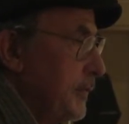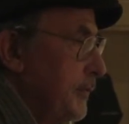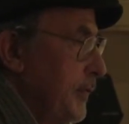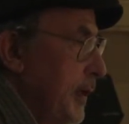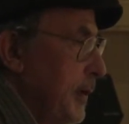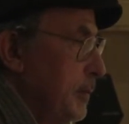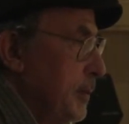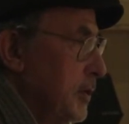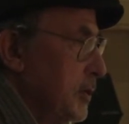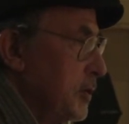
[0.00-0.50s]

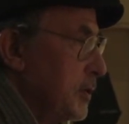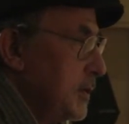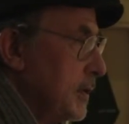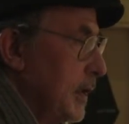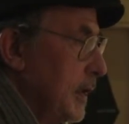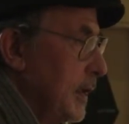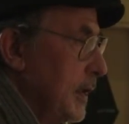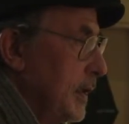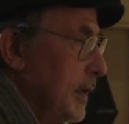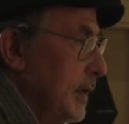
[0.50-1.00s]
famous
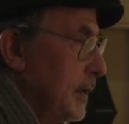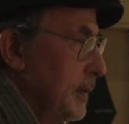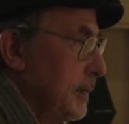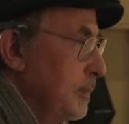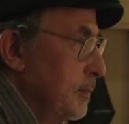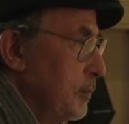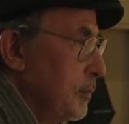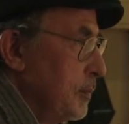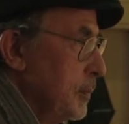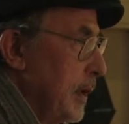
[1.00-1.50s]

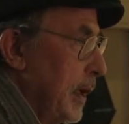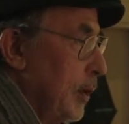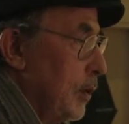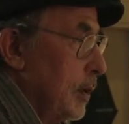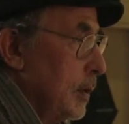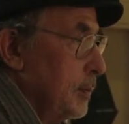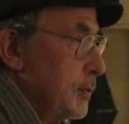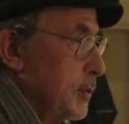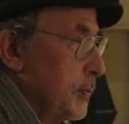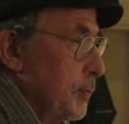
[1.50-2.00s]
um,
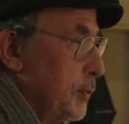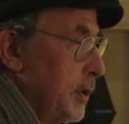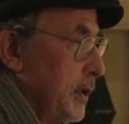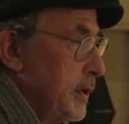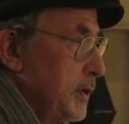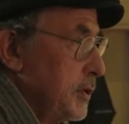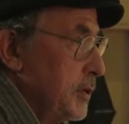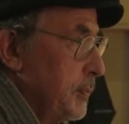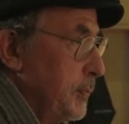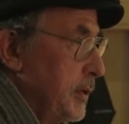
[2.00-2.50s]
Arab
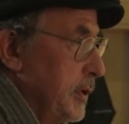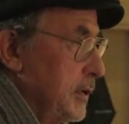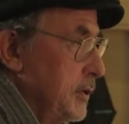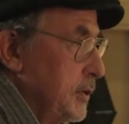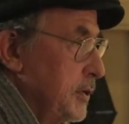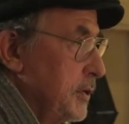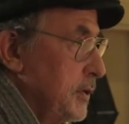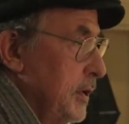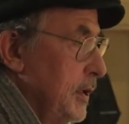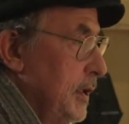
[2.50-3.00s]
Spring
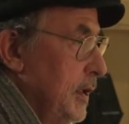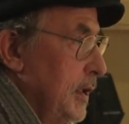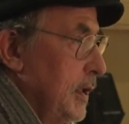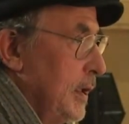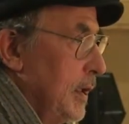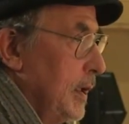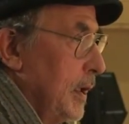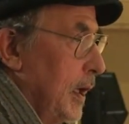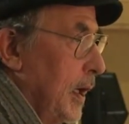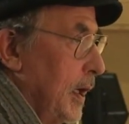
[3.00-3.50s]
speech,
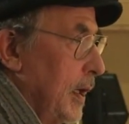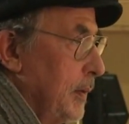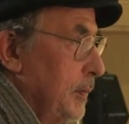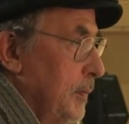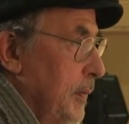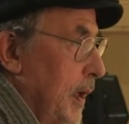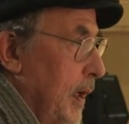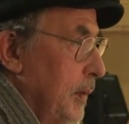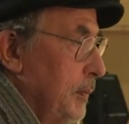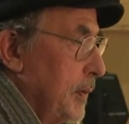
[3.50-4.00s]

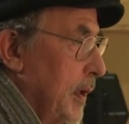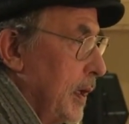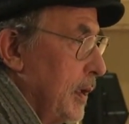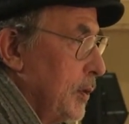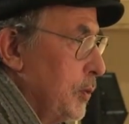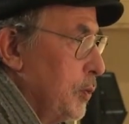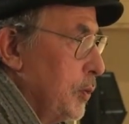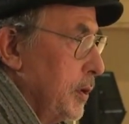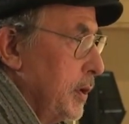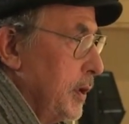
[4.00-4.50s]
I'm, I'm not
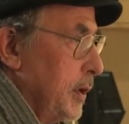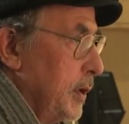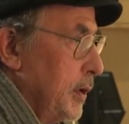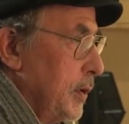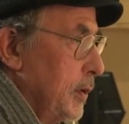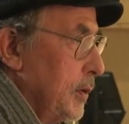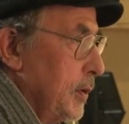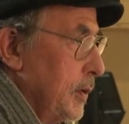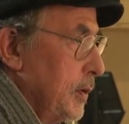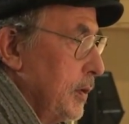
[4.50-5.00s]

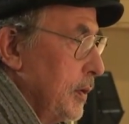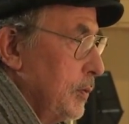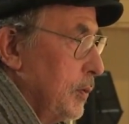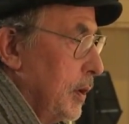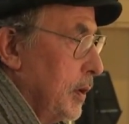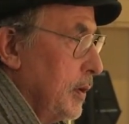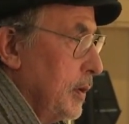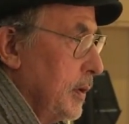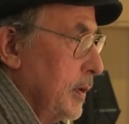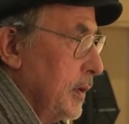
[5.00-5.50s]
aware,
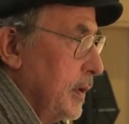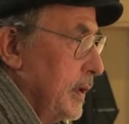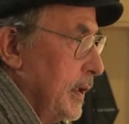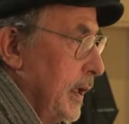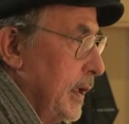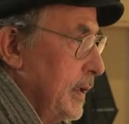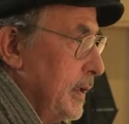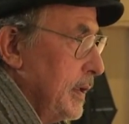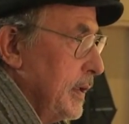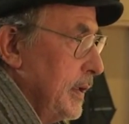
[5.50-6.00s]
well,
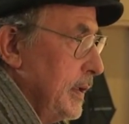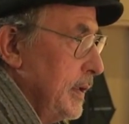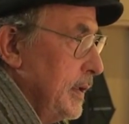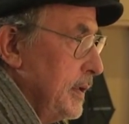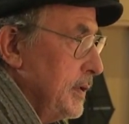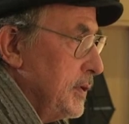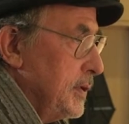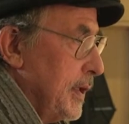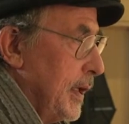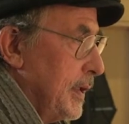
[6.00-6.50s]
that he
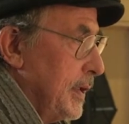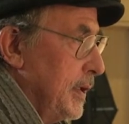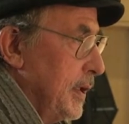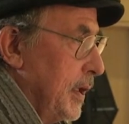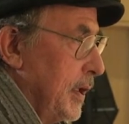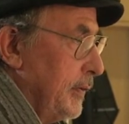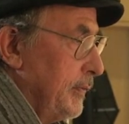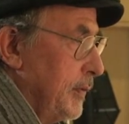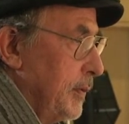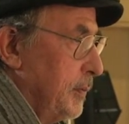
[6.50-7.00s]
said
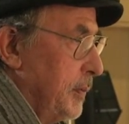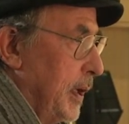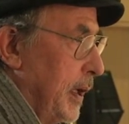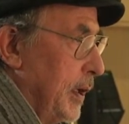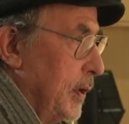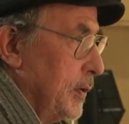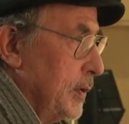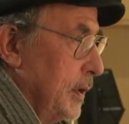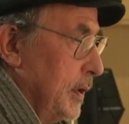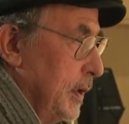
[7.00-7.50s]
enough
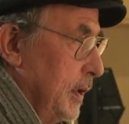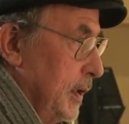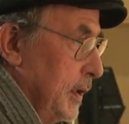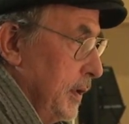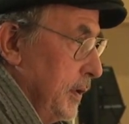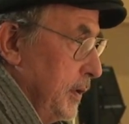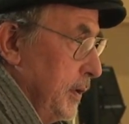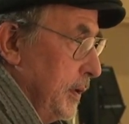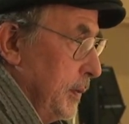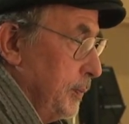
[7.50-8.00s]
about
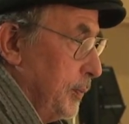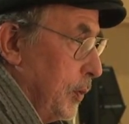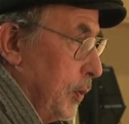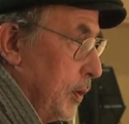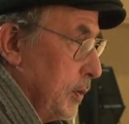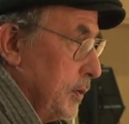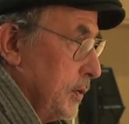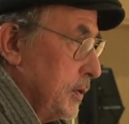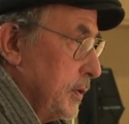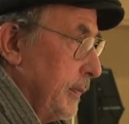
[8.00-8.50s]
the
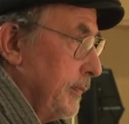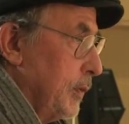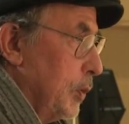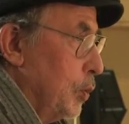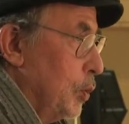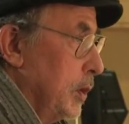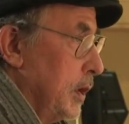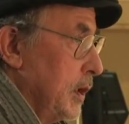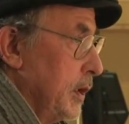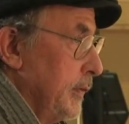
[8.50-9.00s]
importance of the
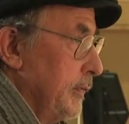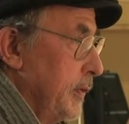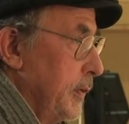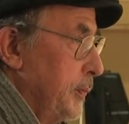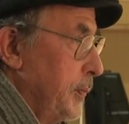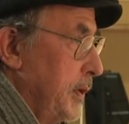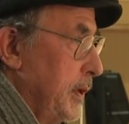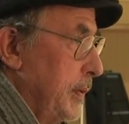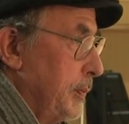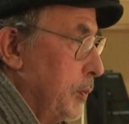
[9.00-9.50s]
will of the
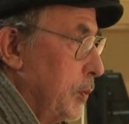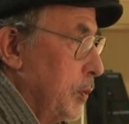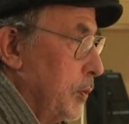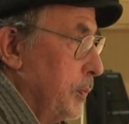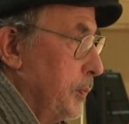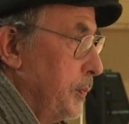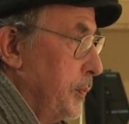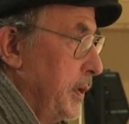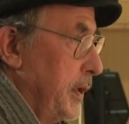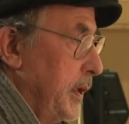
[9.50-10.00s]
people
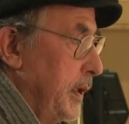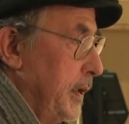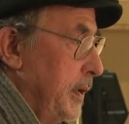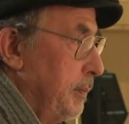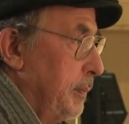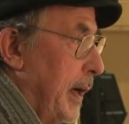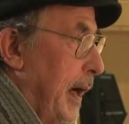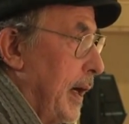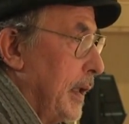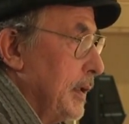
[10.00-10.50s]

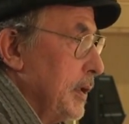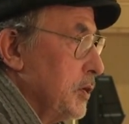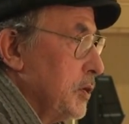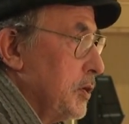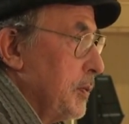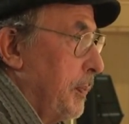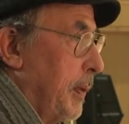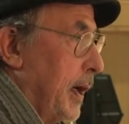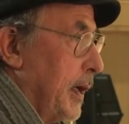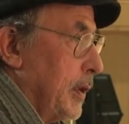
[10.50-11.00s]
being
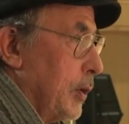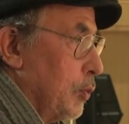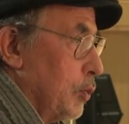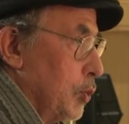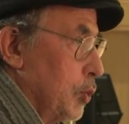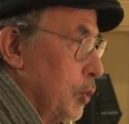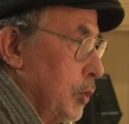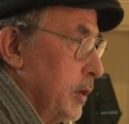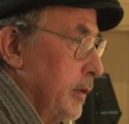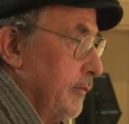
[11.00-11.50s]
balanced by the
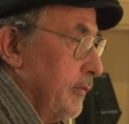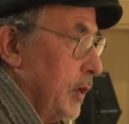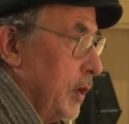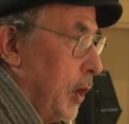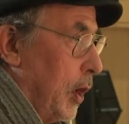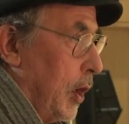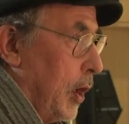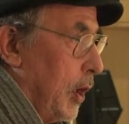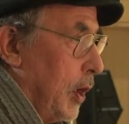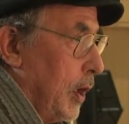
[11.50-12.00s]
rule of
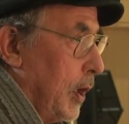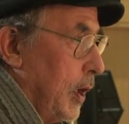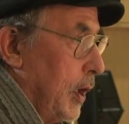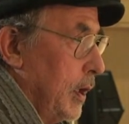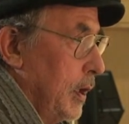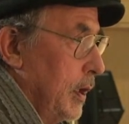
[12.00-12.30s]
law